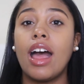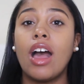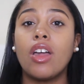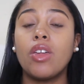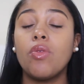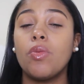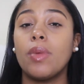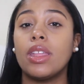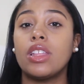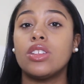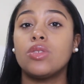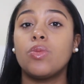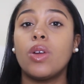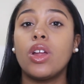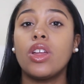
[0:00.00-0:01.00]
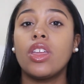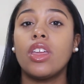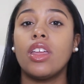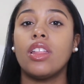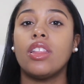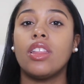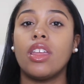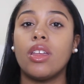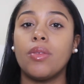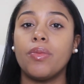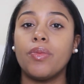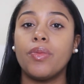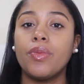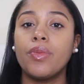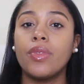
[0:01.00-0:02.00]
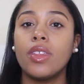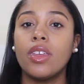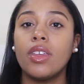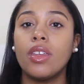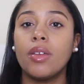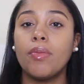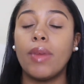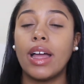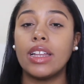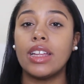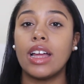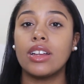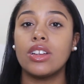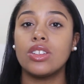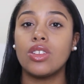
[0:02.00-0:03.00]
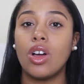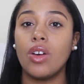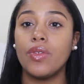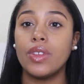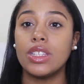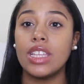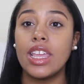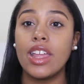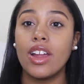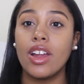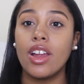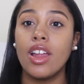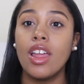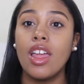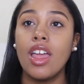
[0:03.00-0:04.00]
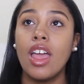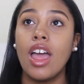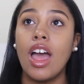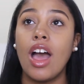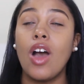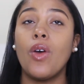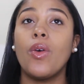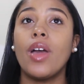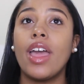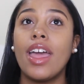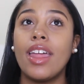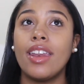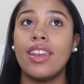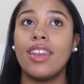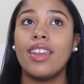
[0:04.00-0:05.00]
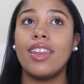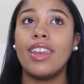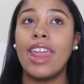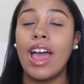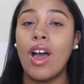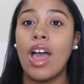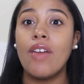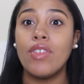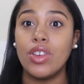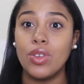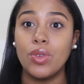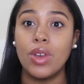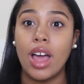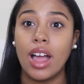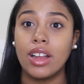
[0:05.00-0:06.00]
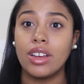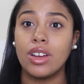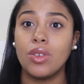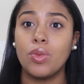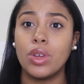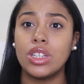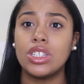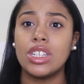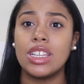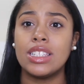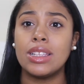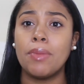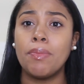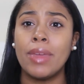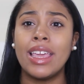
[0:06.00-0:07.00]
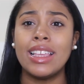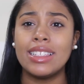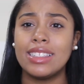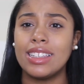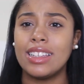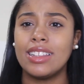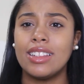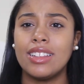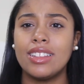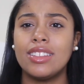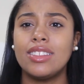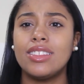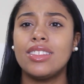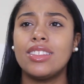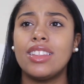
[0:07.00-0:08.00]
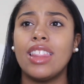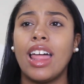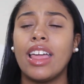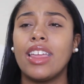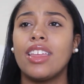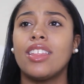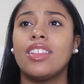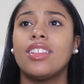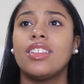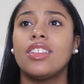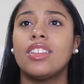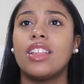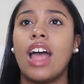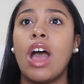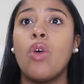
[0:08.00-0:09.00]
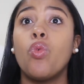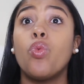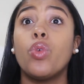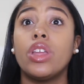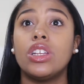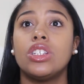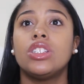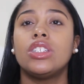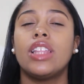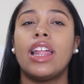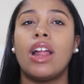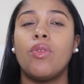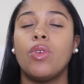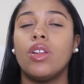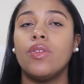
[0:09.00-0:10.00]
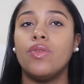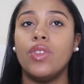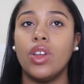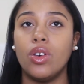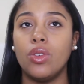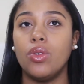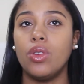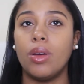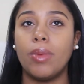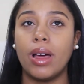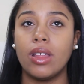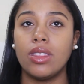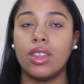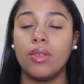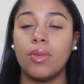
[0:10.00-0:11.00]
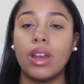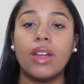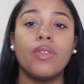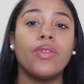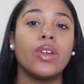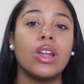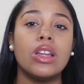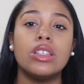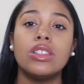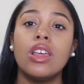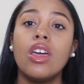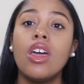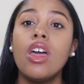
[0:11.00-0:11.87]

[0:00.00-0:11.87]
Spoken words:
how can we make this work? And then my doctor's office here, oh, and now I have a new doctor, which is amazing. Like, I wish that I would have known about them when I first